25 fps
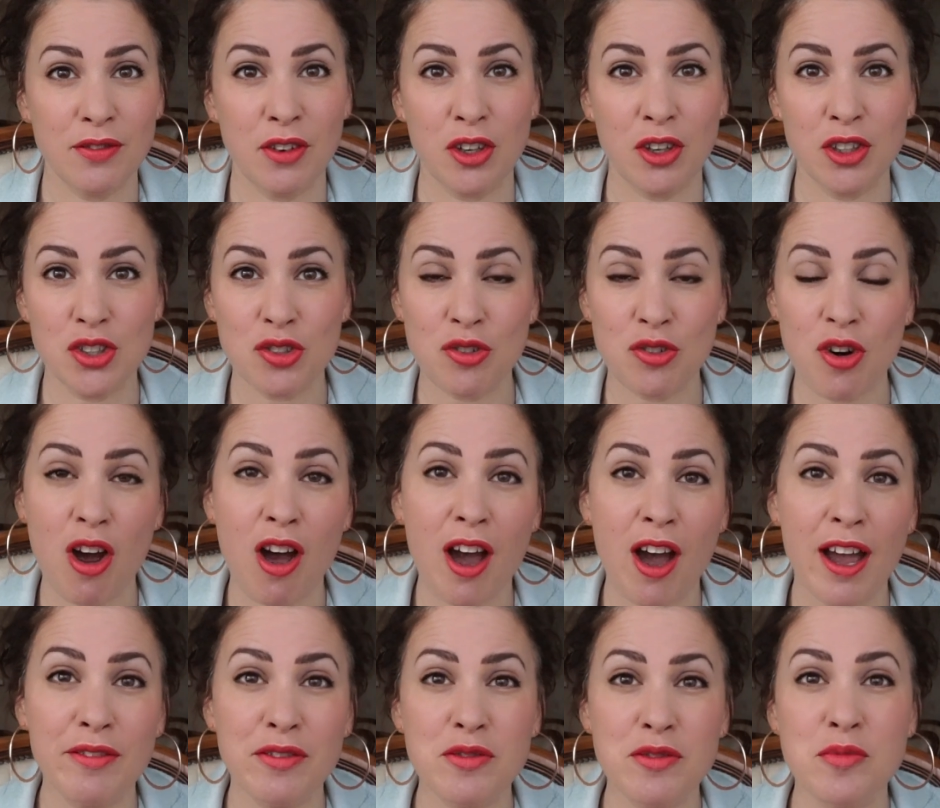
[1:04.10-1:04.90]
of her
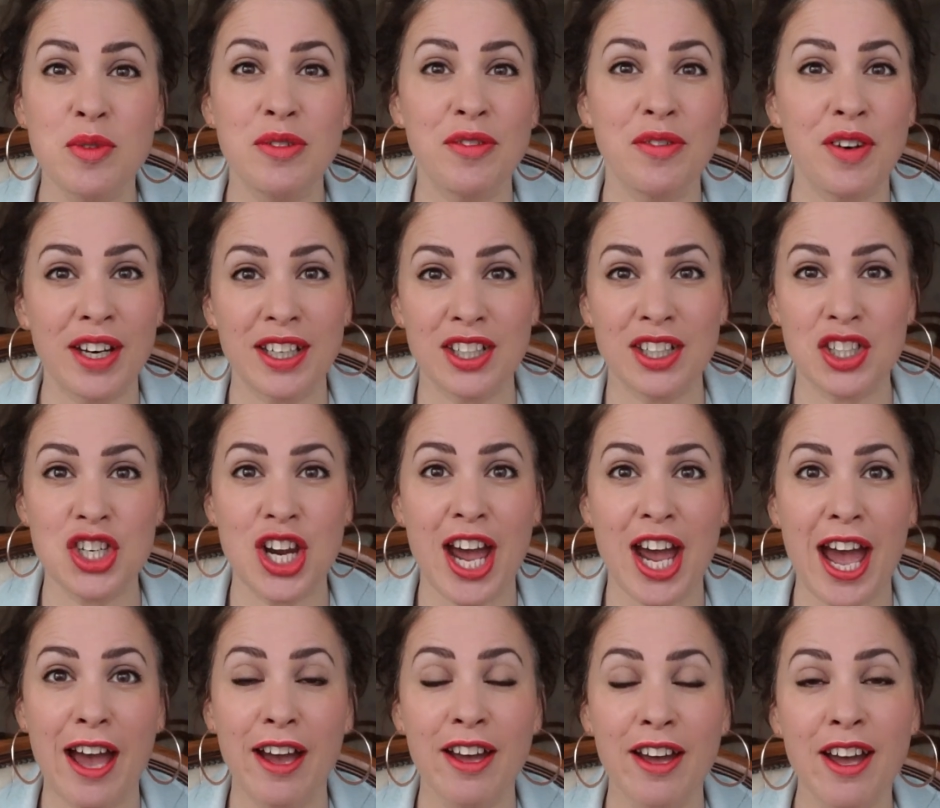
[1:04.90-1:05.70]
drive and we've had a
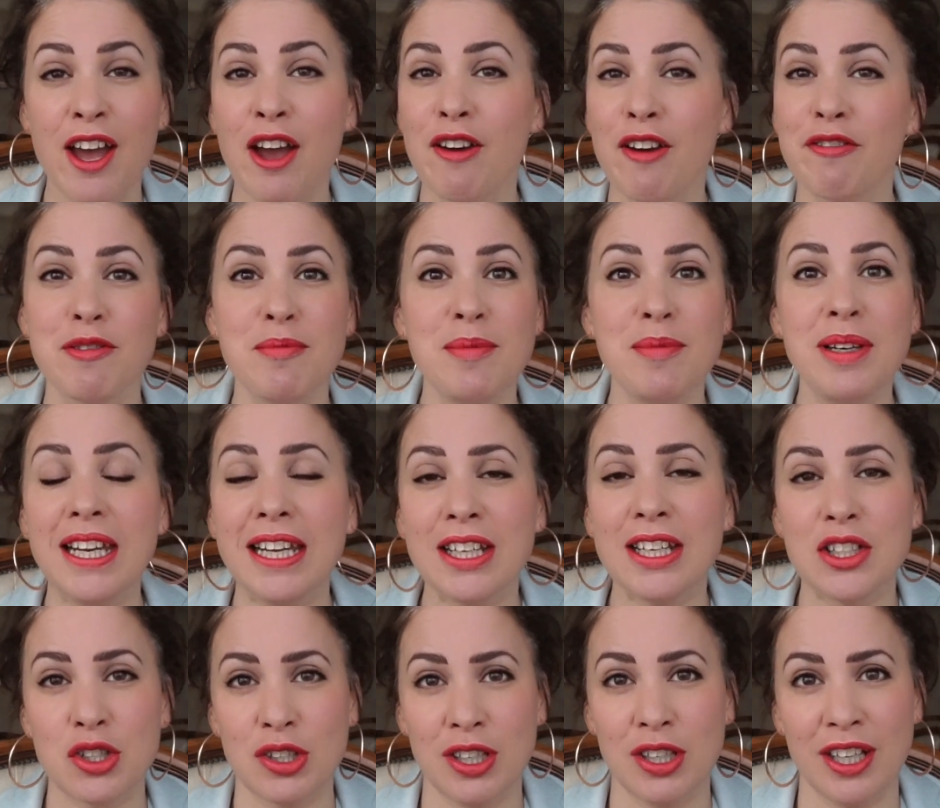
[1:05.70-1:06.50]
chat from
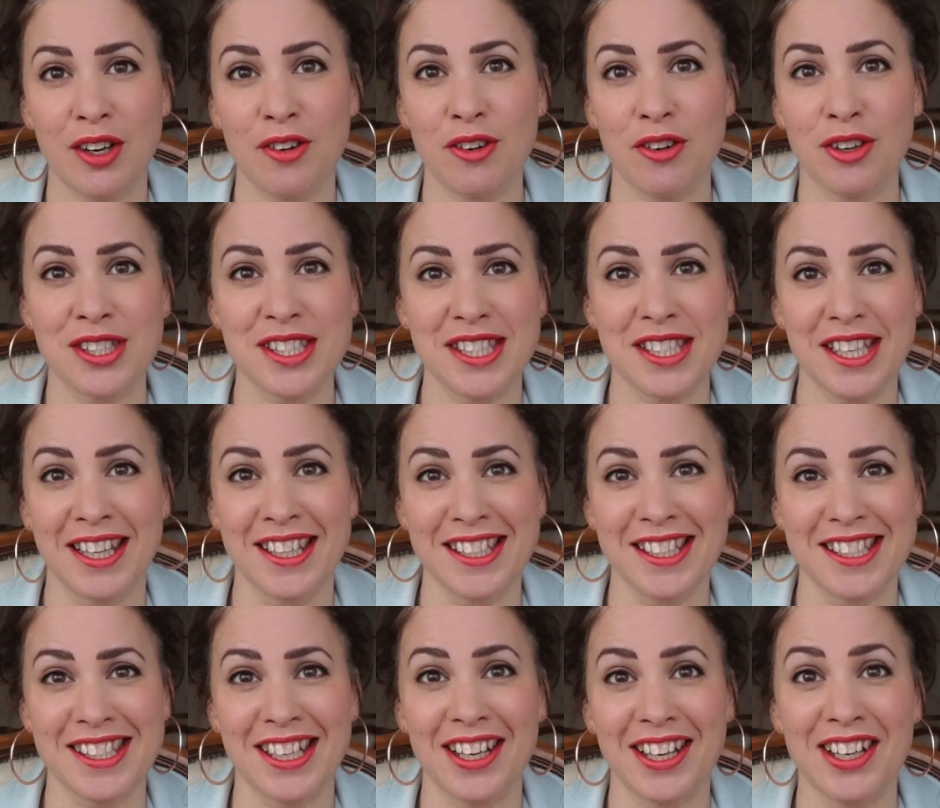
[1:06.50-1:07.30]
literally across the other
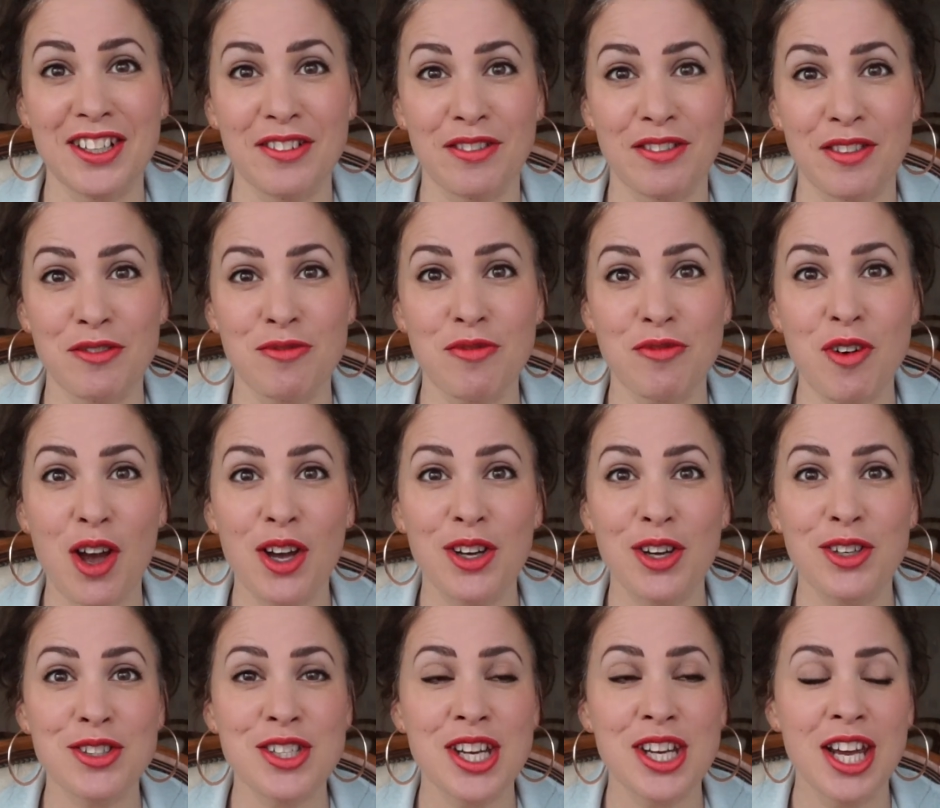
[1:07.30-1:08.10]
side of the
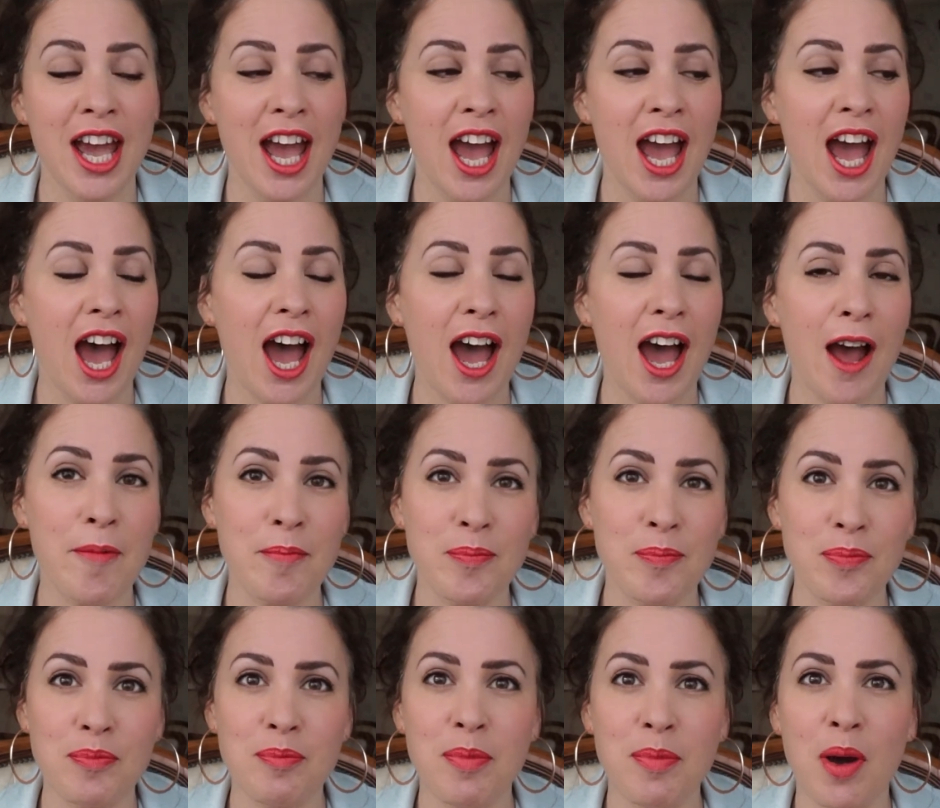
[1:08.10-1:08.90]
road.
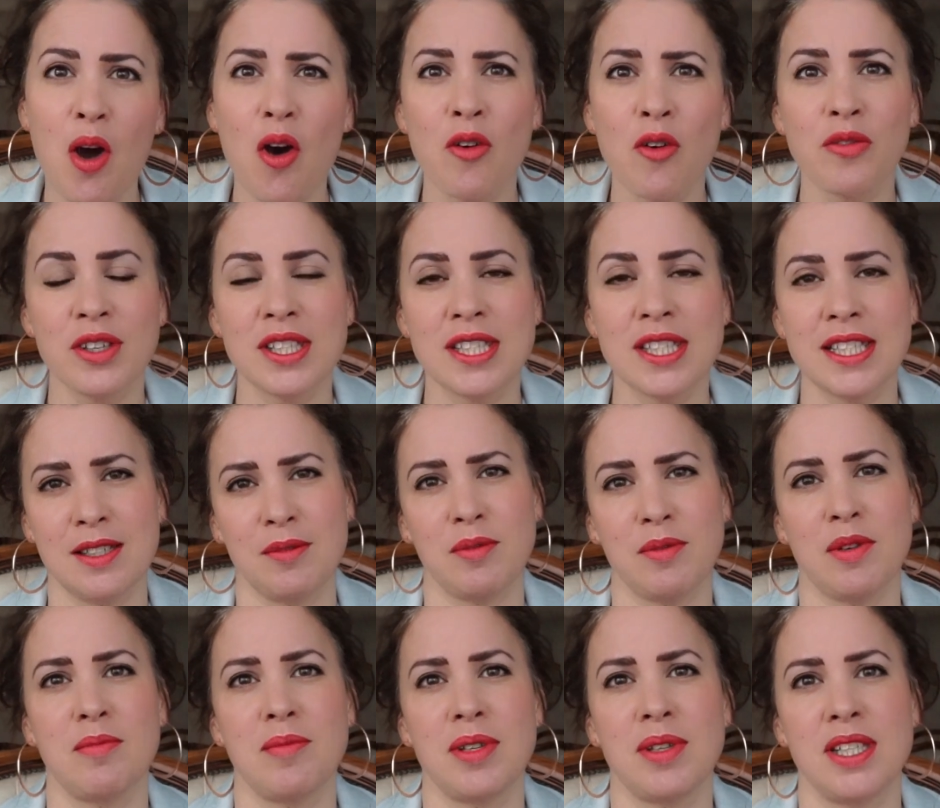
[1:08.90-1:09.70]
But obviously
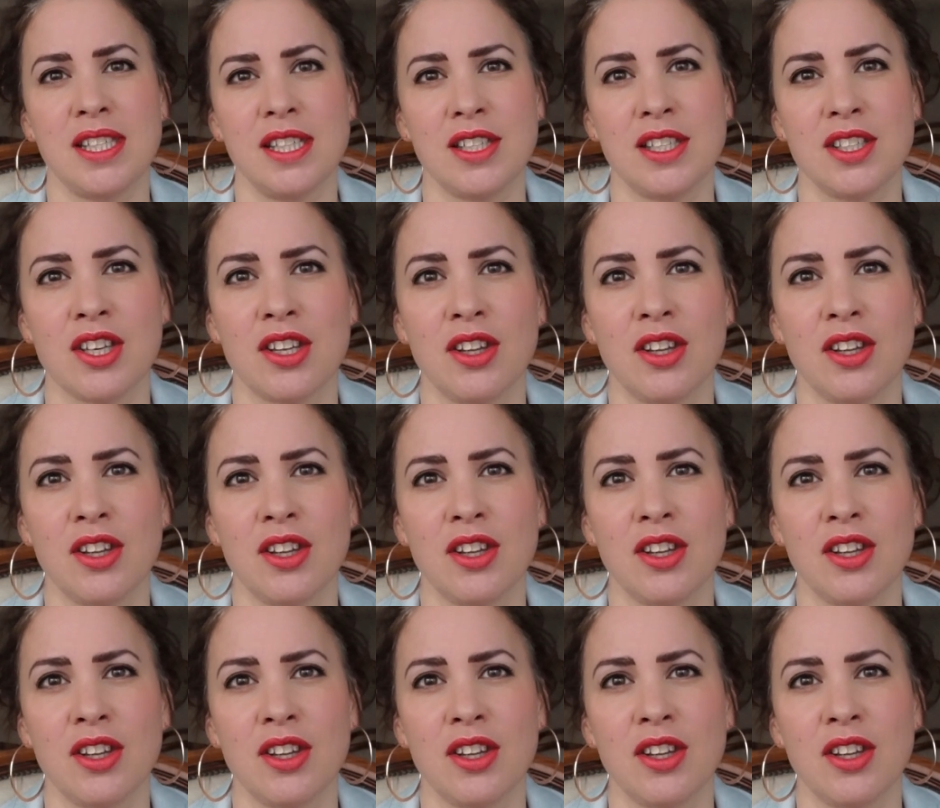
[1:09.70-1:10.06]
we miss each